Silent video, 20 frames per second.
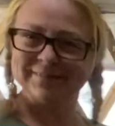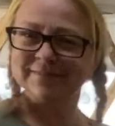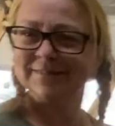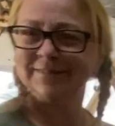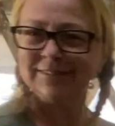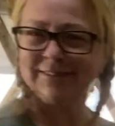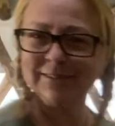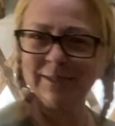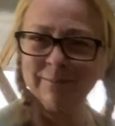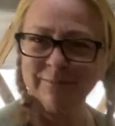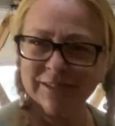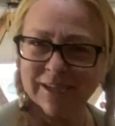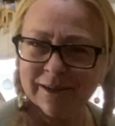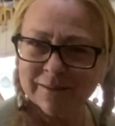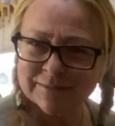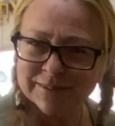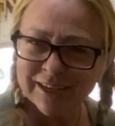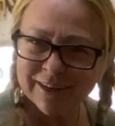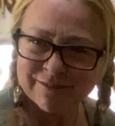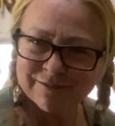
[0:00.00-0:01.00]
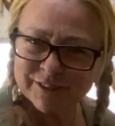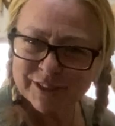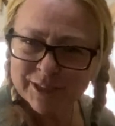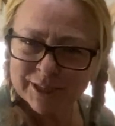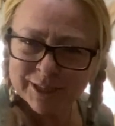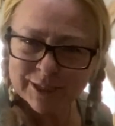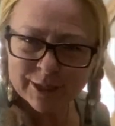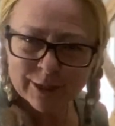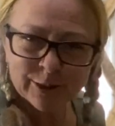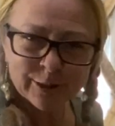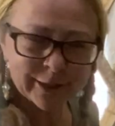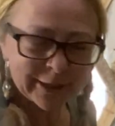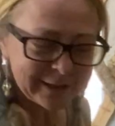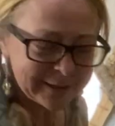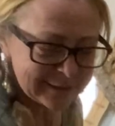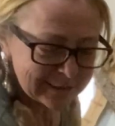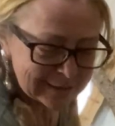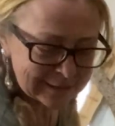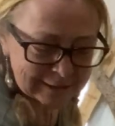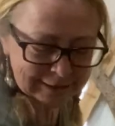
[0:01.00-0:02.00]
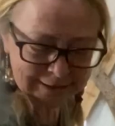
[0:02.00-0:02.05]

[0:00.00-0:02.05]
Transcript: sometimes I feel a little crazy.